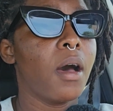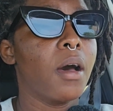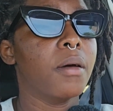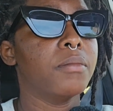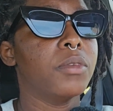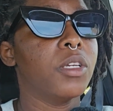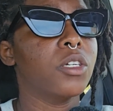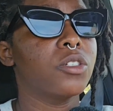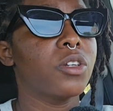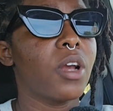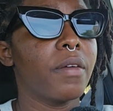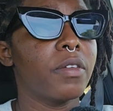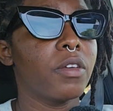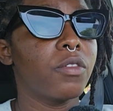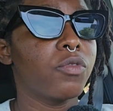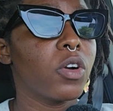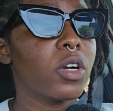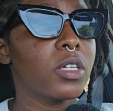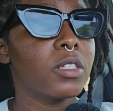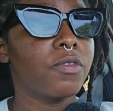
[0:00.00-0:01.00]
you're driving
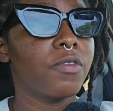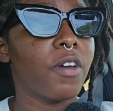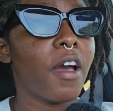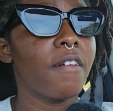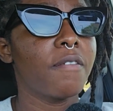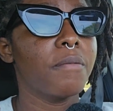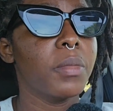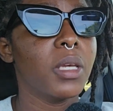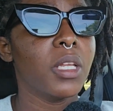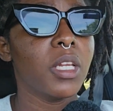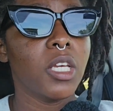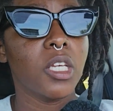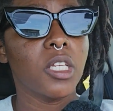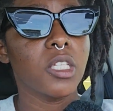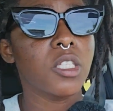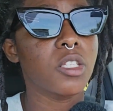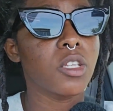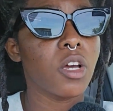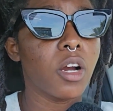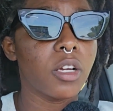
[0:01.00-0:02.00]
45
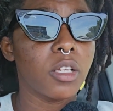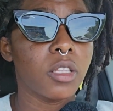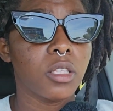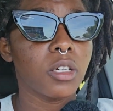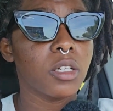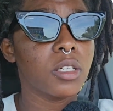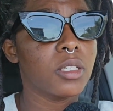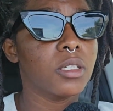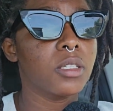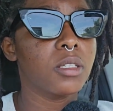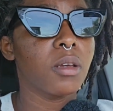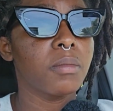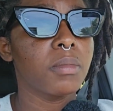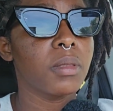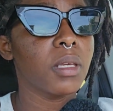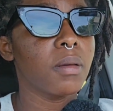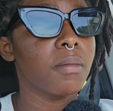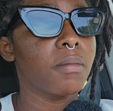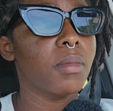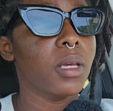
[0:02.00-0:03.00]
minutes or 30
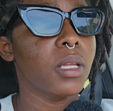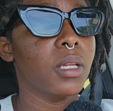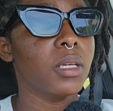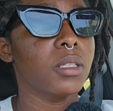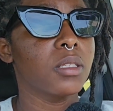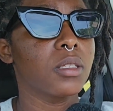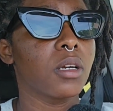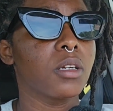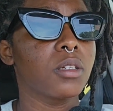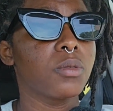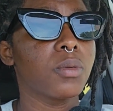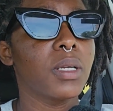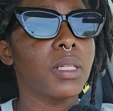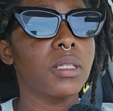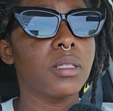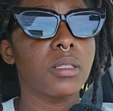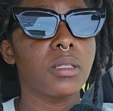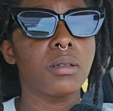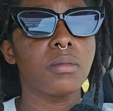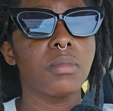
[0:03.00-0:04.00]
something minutes or
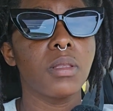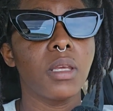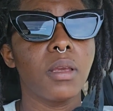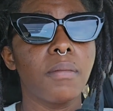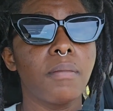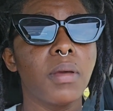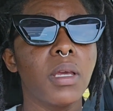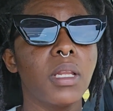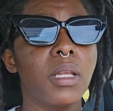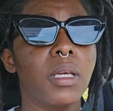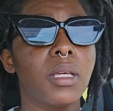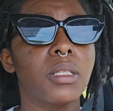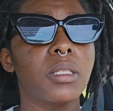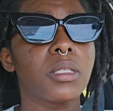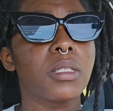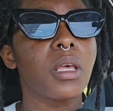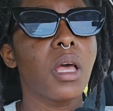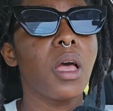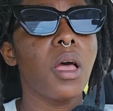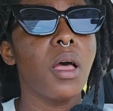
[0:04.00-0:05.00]
20 something
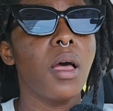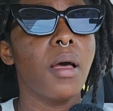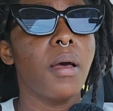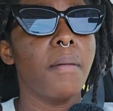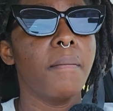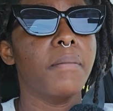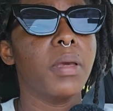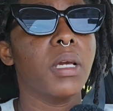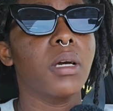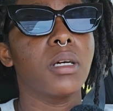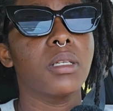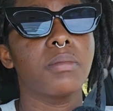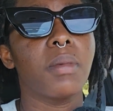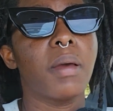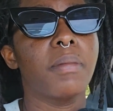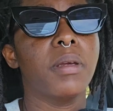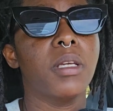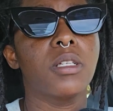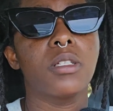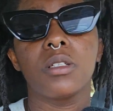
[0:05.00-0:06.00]
minutes, because
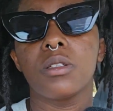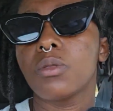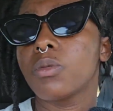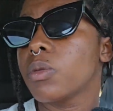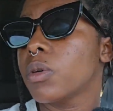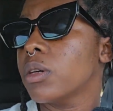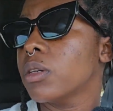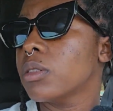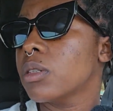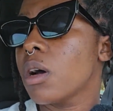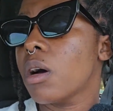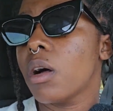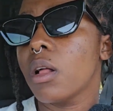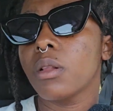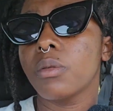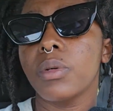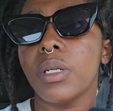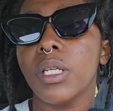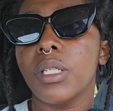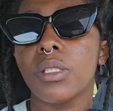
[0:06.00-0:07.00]
my patients weren't
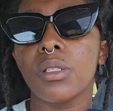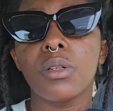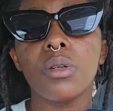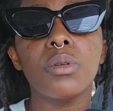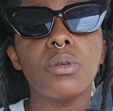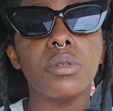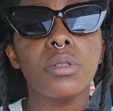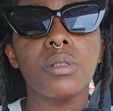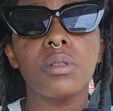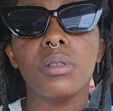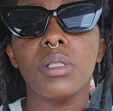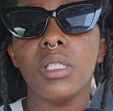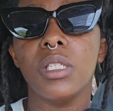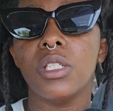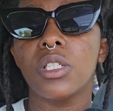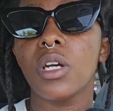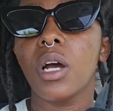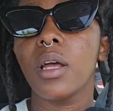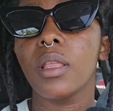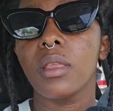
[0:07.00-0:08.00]
always close to
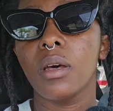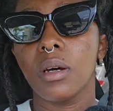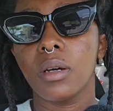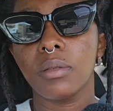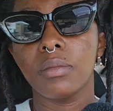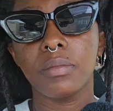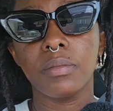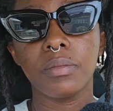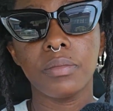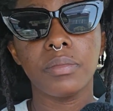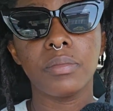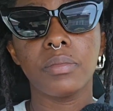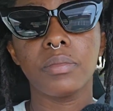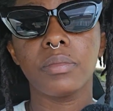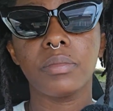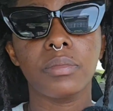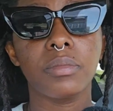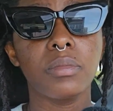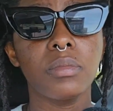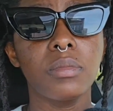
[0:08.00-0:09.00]
each other.
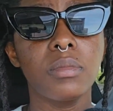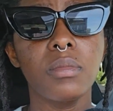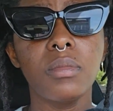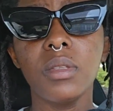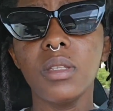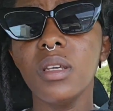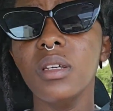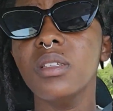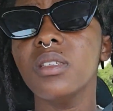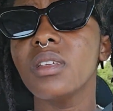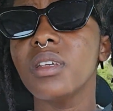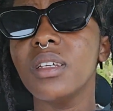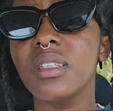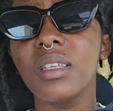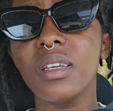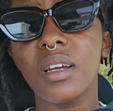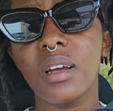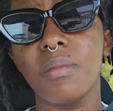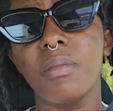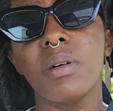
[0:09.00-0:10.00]
So you
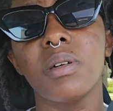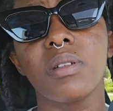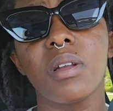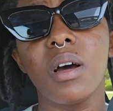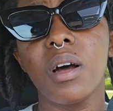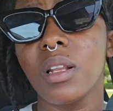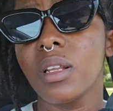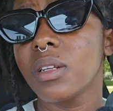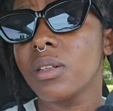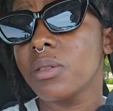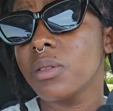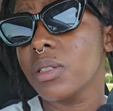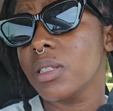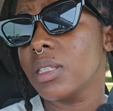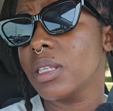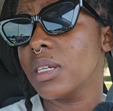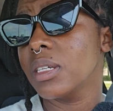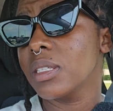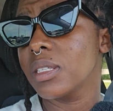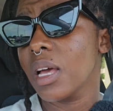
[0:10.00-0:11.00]
think about all of those
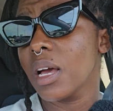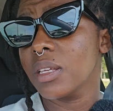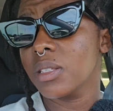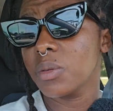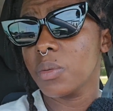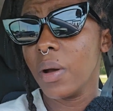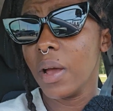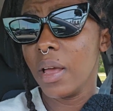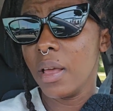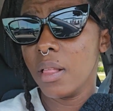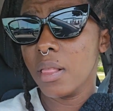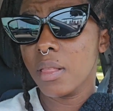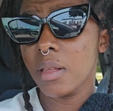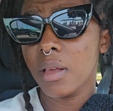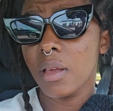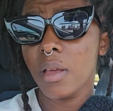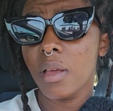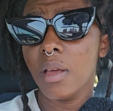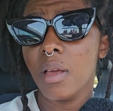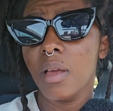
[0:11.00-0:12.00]
things as well.
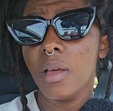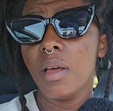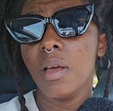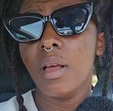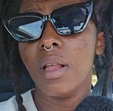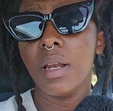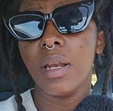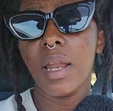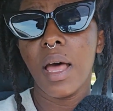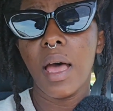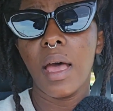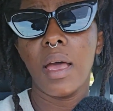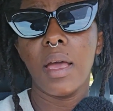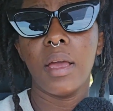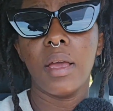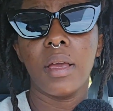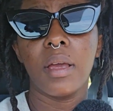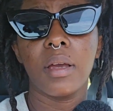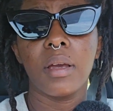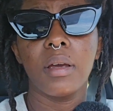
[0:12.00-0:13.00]

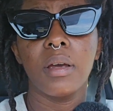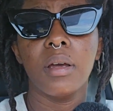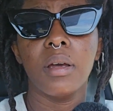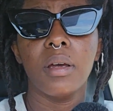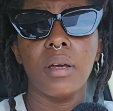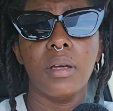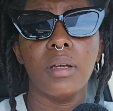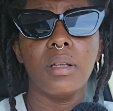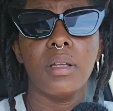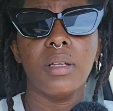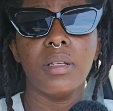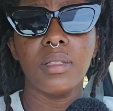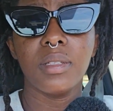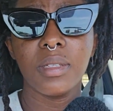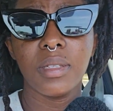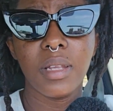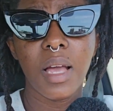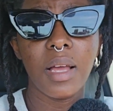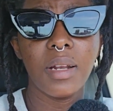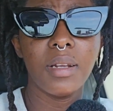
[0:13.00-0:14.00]
Like,
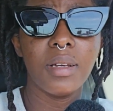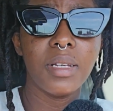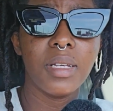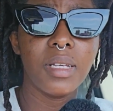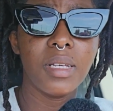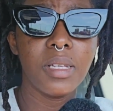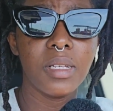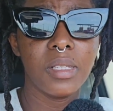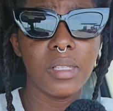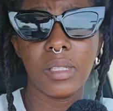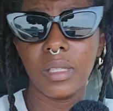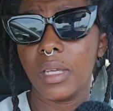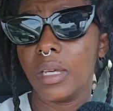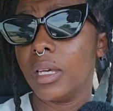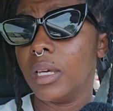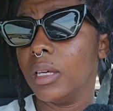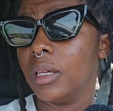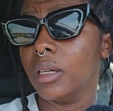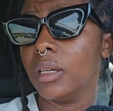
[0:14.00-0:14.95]
that not easy.